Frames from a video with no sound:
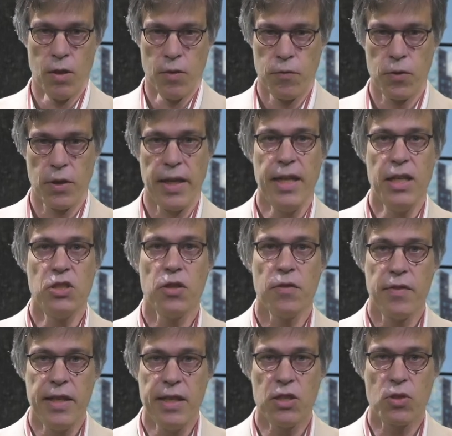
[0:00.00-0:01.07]
For each
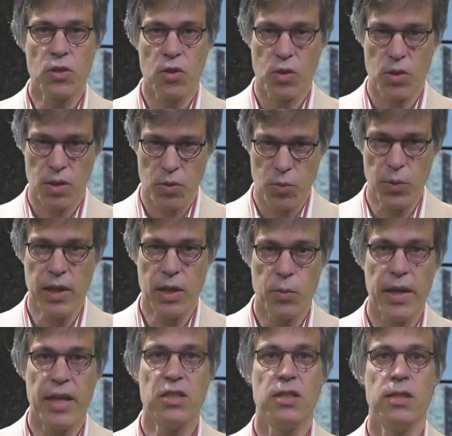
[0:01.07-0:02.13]
of these three
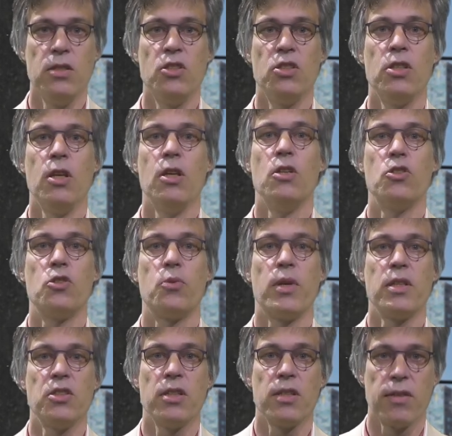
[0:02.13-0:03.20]
questions,
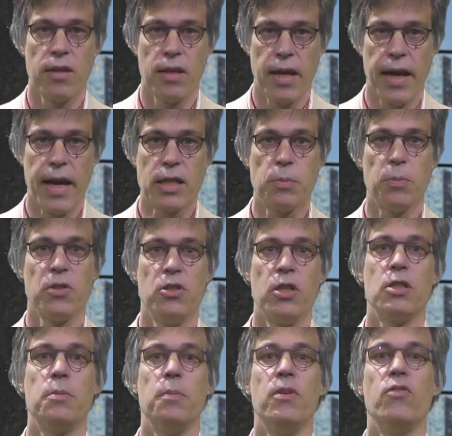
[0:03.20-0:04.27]
structured expert
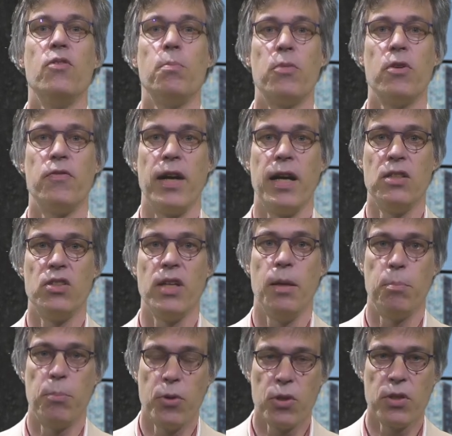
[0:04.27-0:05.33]
judgment provides
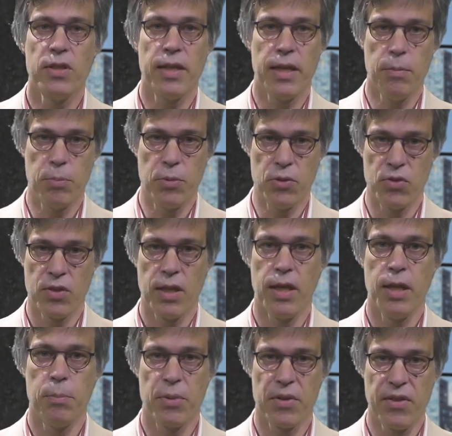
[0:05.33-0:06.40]
important input,
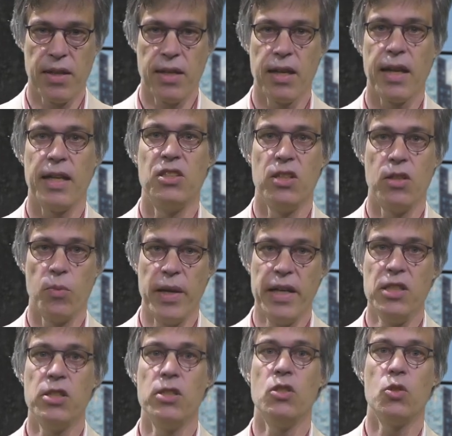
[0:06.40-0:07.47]
in particular at
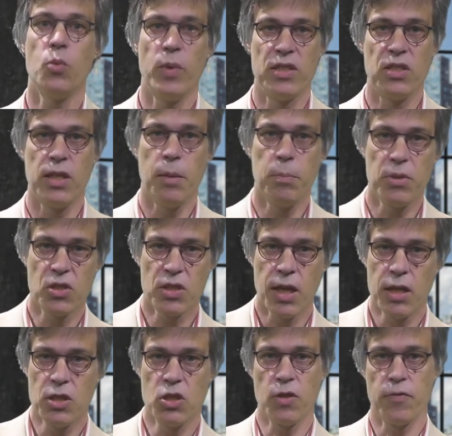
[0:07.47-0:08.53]
situations when sample
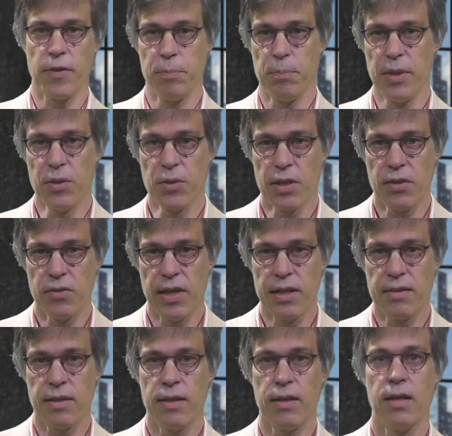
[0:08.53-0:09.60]
sizes of empirical
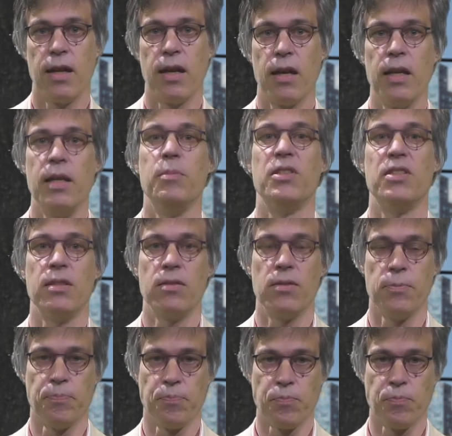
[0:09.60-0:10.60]
data are limited.